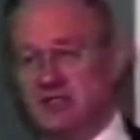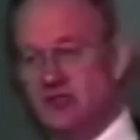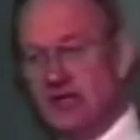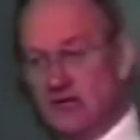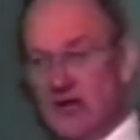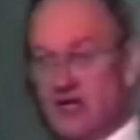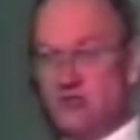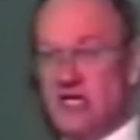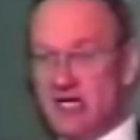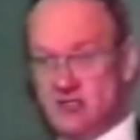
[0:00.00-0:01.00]
Sort of like
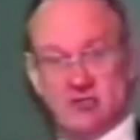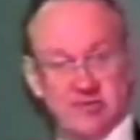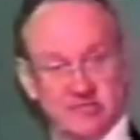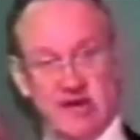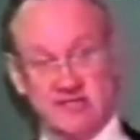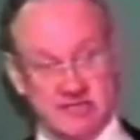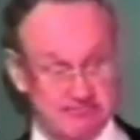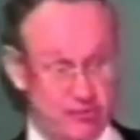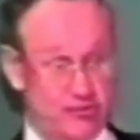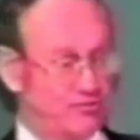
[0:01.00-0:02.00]
Cracker Jacks, you open this box up,
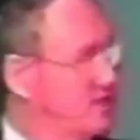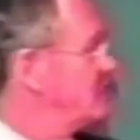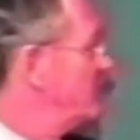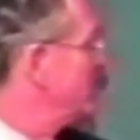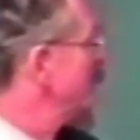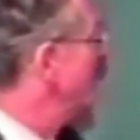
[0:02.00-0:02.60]
boom, another form.